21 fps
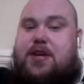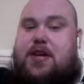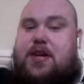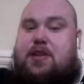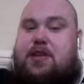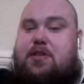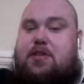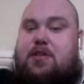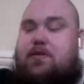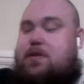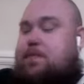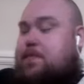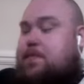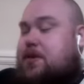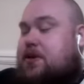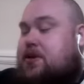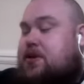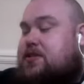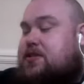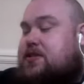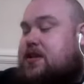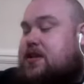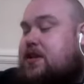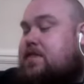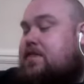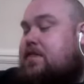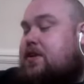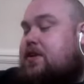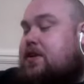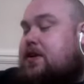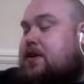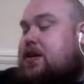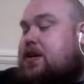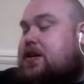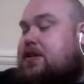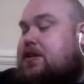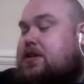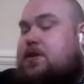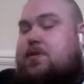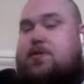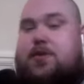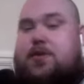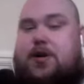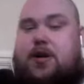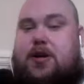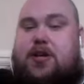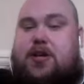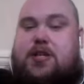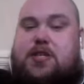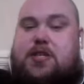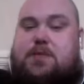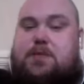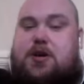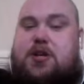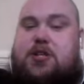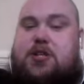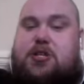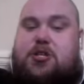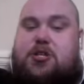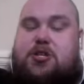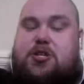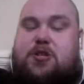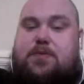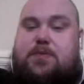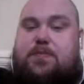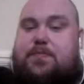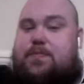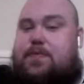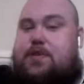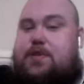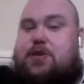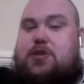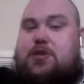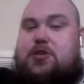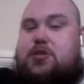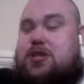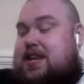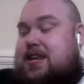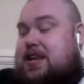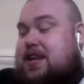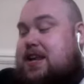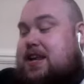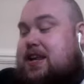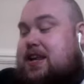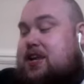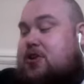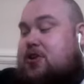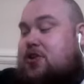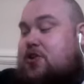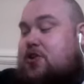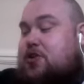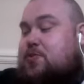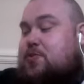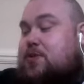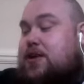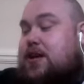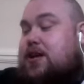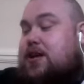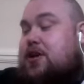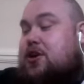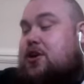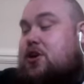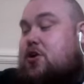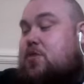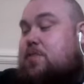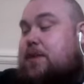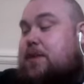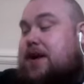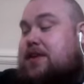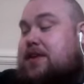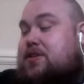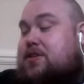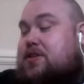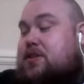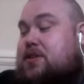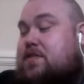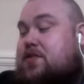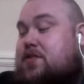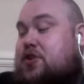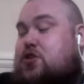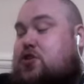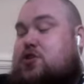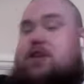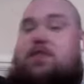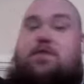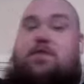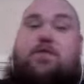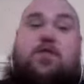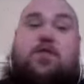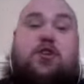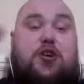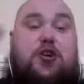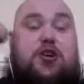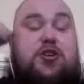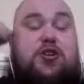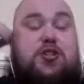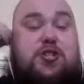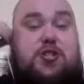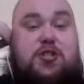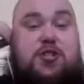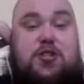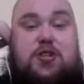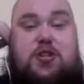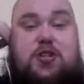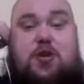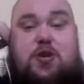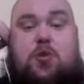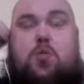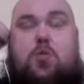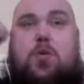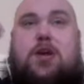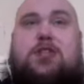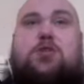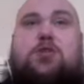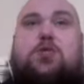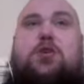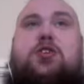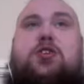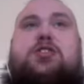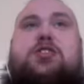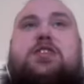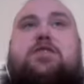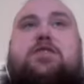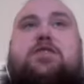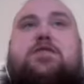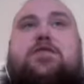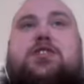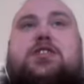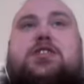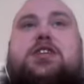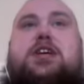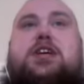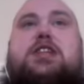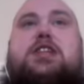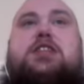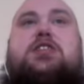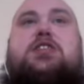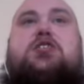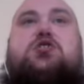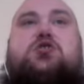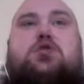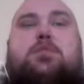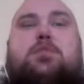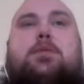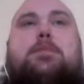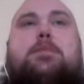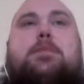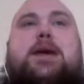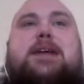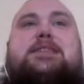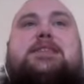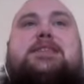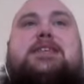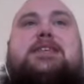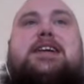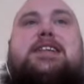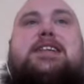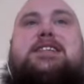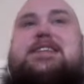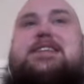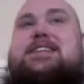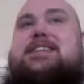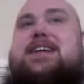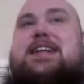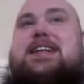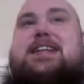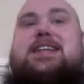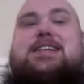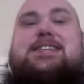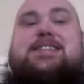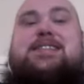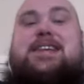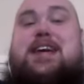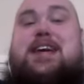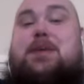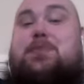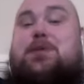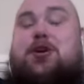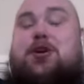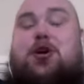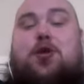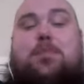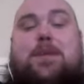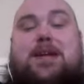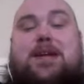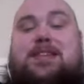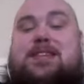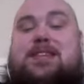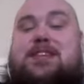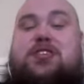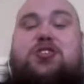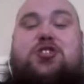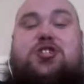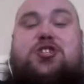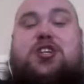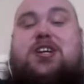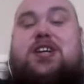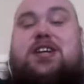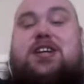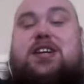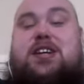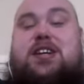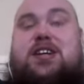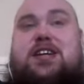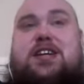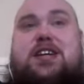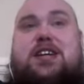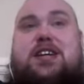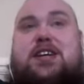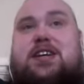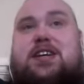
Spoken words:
Get a grip on yourself, it don't cost much. So at the end of the chorus, we then go back to the verse. Now the verse, whilst the words are different, the strumming pattern is exactly the same. You go back to this G.